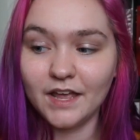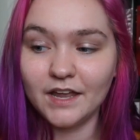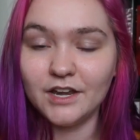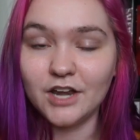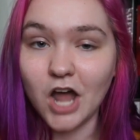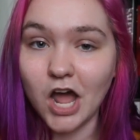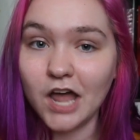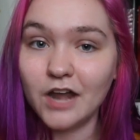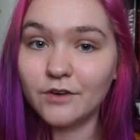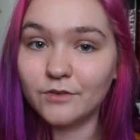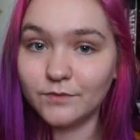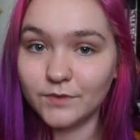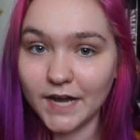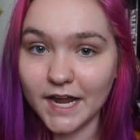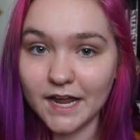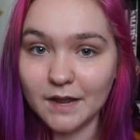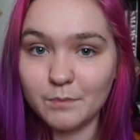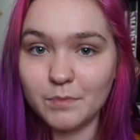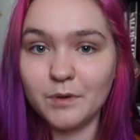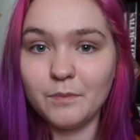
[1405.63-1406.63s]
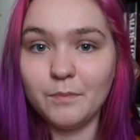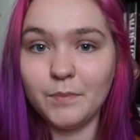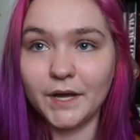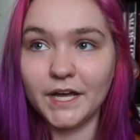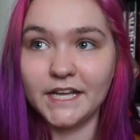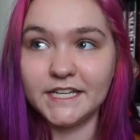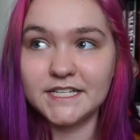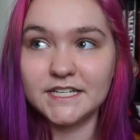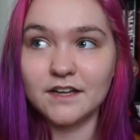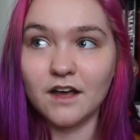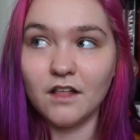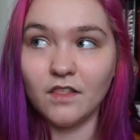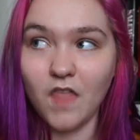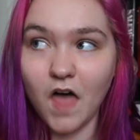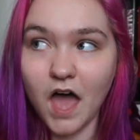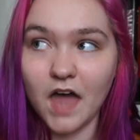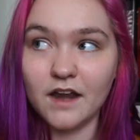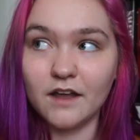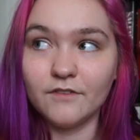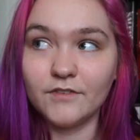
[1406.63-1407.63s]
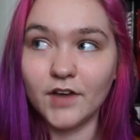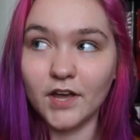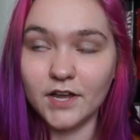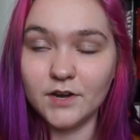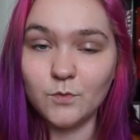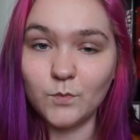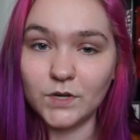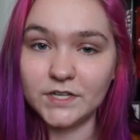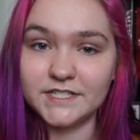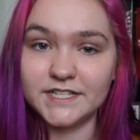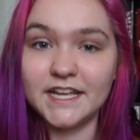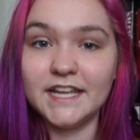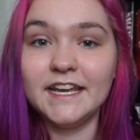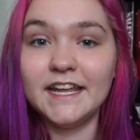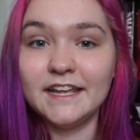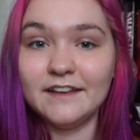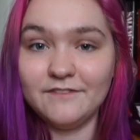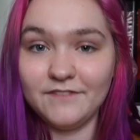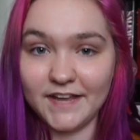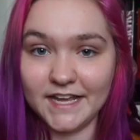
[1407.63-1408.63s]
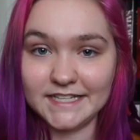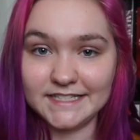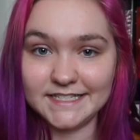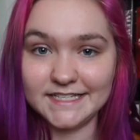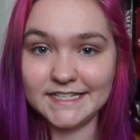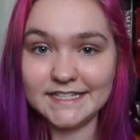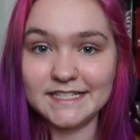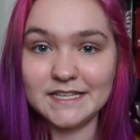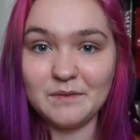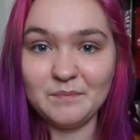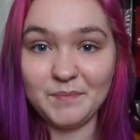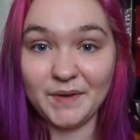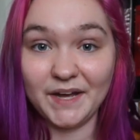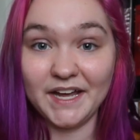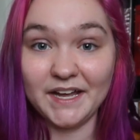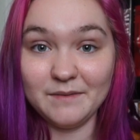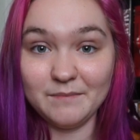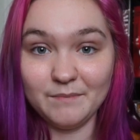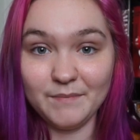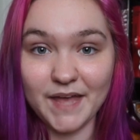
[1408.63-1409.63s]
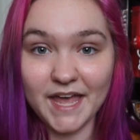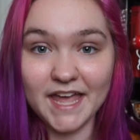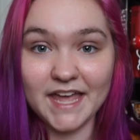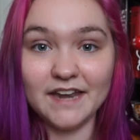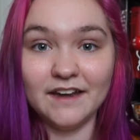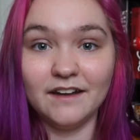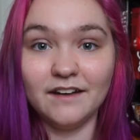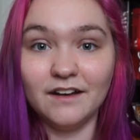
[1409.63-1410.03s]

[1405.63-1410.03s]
not rape, but a lot of unwanted advances by men,